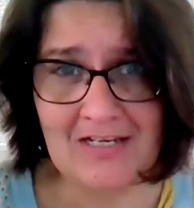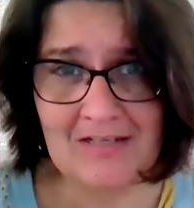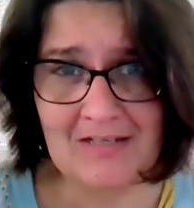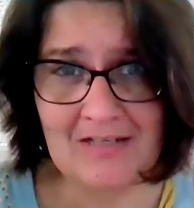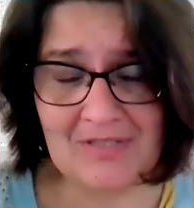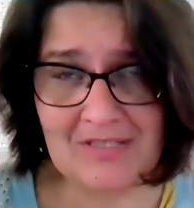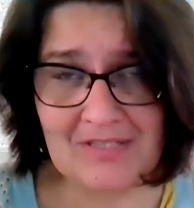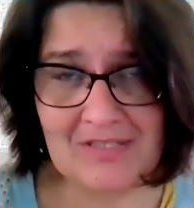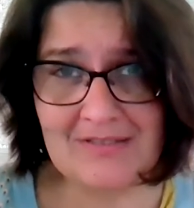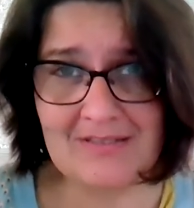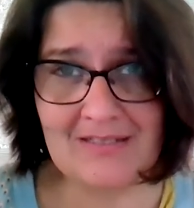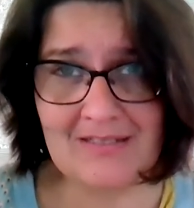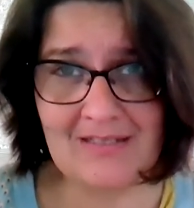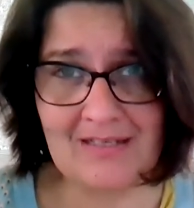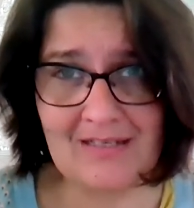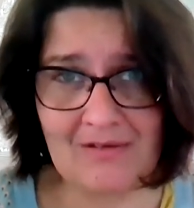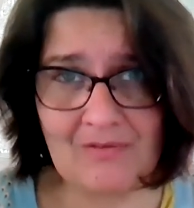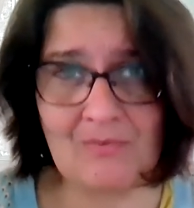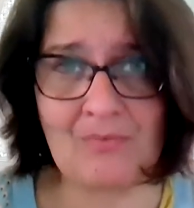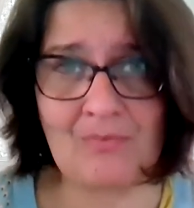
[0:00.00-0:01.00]
Because
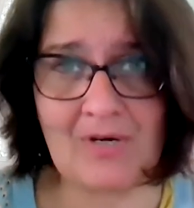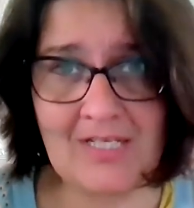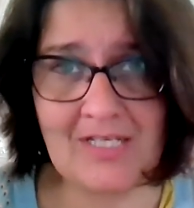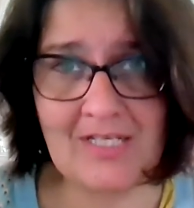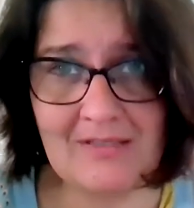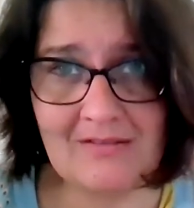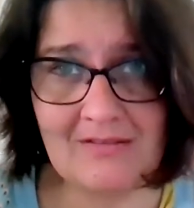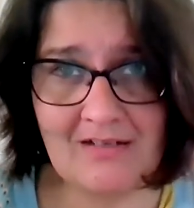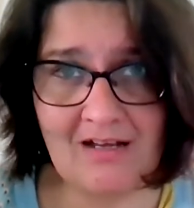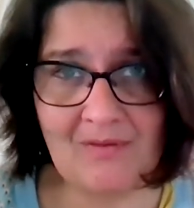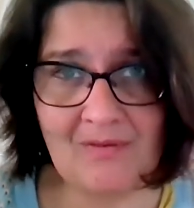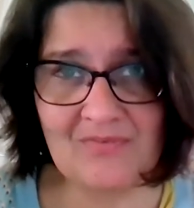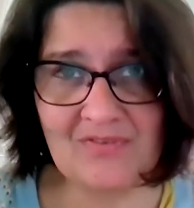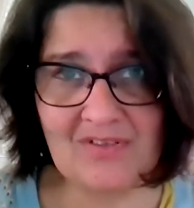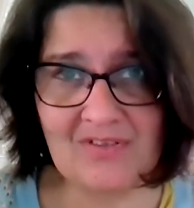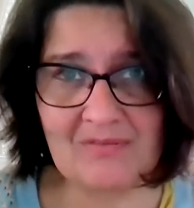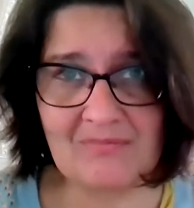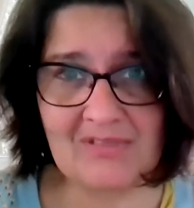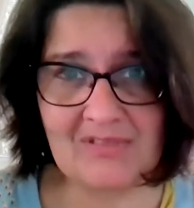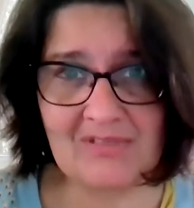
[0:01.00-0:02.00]
when you come
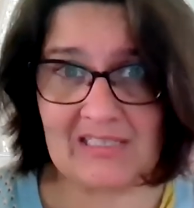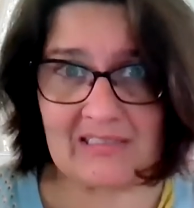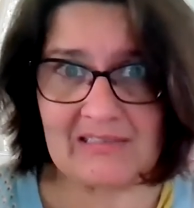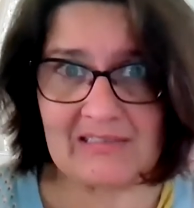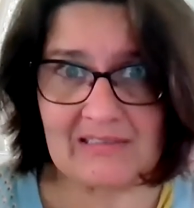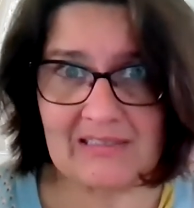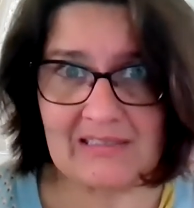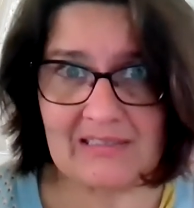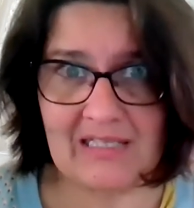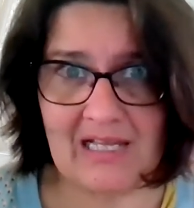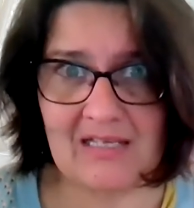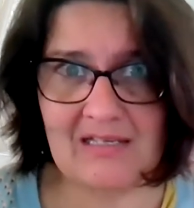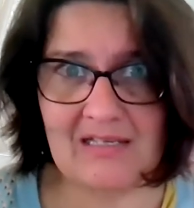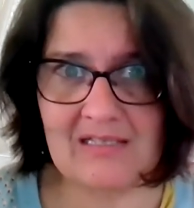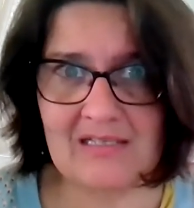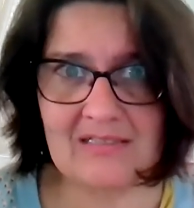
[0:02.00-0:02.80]
from where